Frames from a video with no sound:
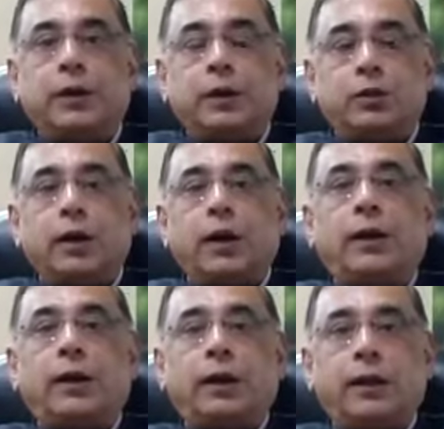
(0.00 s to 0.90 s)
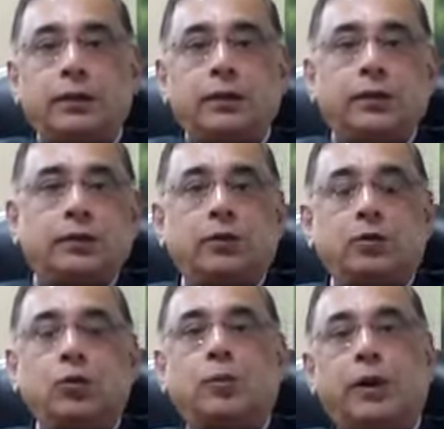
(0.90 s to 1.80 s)
So I'll answer this
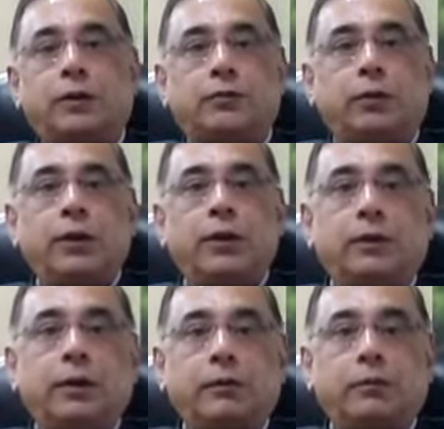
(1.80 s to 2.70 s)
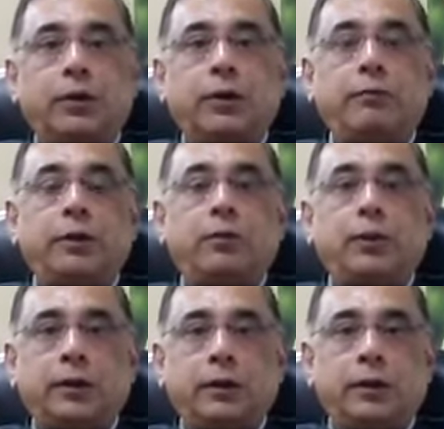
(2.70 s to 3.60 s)
in two parts. What did we
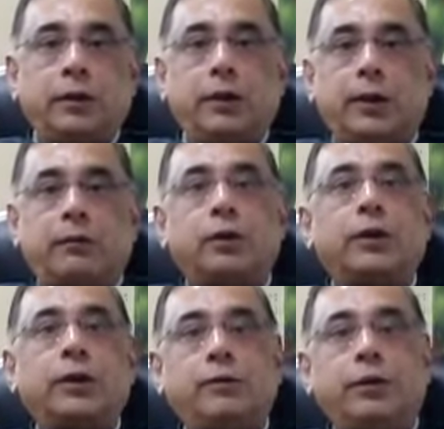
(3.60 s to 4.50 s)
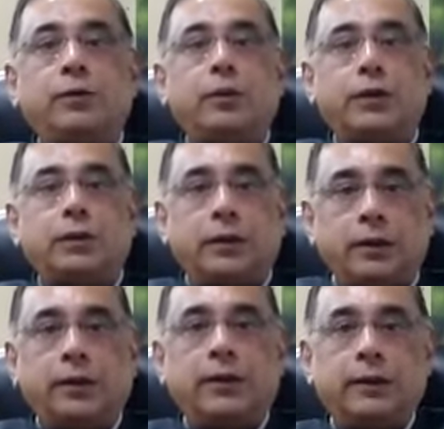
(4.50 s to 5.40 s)
do internally and what did we do
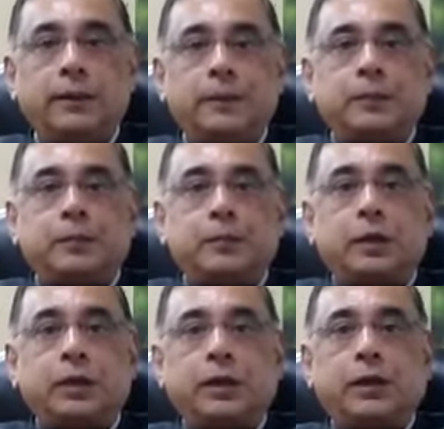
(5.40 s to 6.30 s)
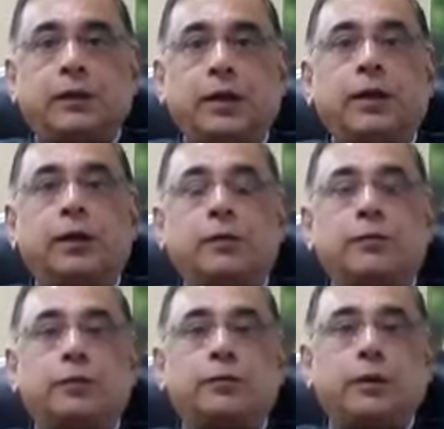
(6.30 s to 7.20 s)
externally in
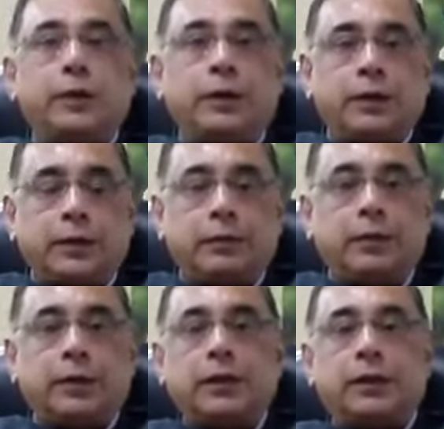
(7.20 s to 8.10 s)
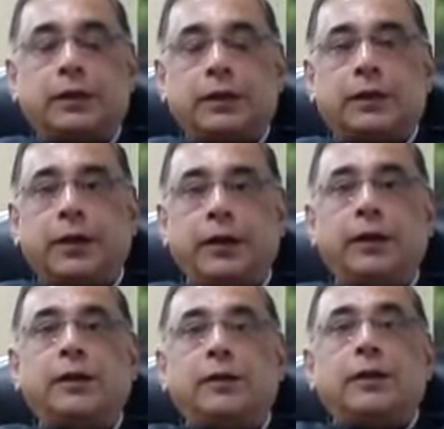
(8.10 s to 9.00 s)
terms of
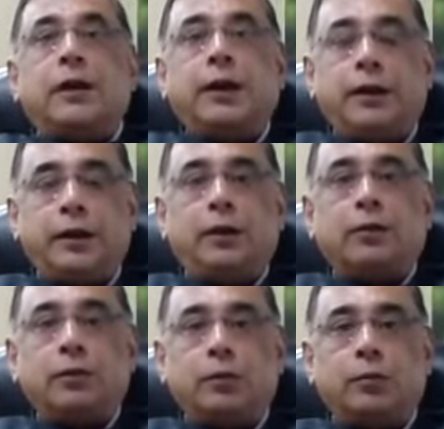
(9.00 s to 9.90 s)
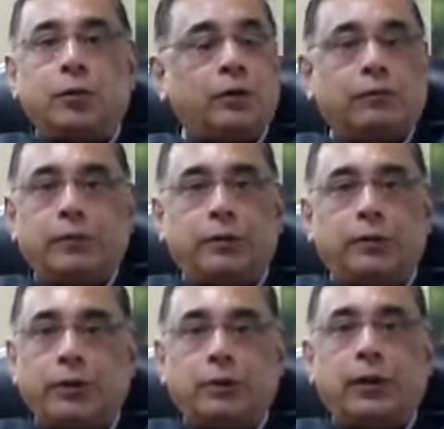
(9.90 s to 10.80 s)
getting IT on board
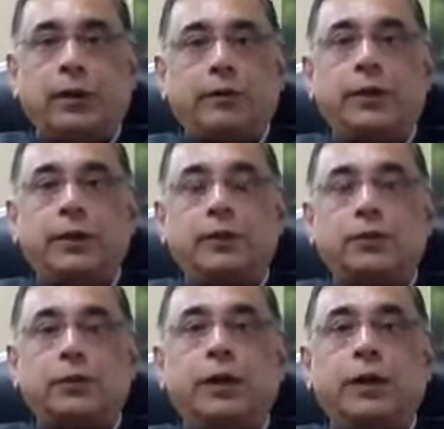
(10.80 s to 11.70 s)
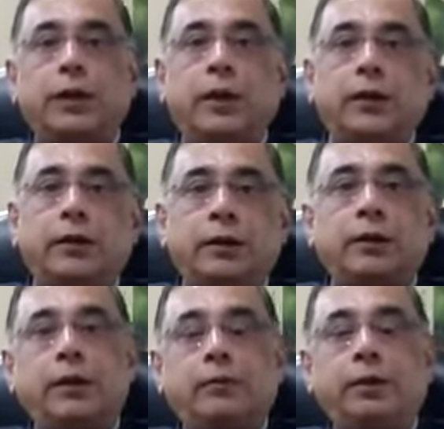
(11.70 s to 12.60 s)
in virtually everything. So
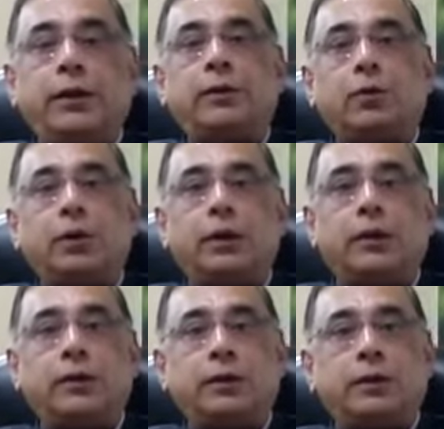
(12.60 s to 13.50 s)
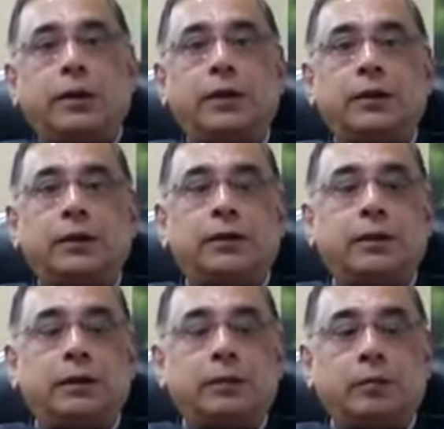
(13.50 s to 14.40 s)
internally, we took a decision at
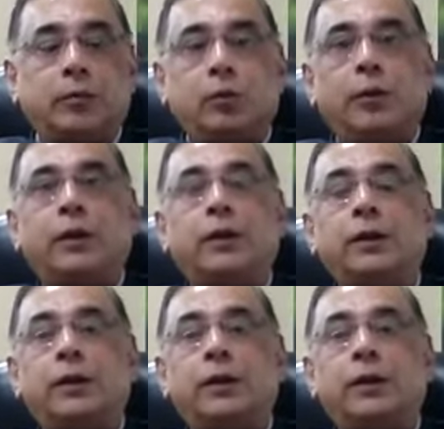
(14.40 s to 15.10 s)
that moment.